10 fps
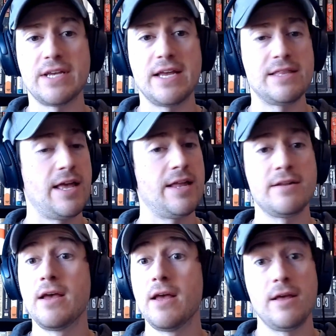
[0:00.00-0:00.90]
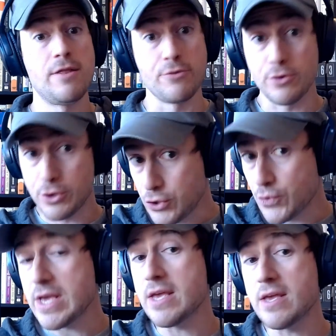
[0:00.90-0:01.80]
and then through
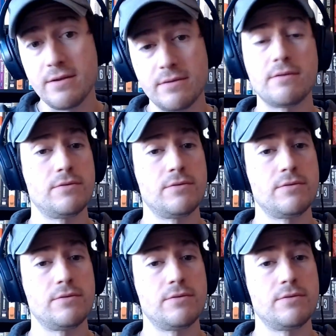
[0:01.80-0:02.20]
QE,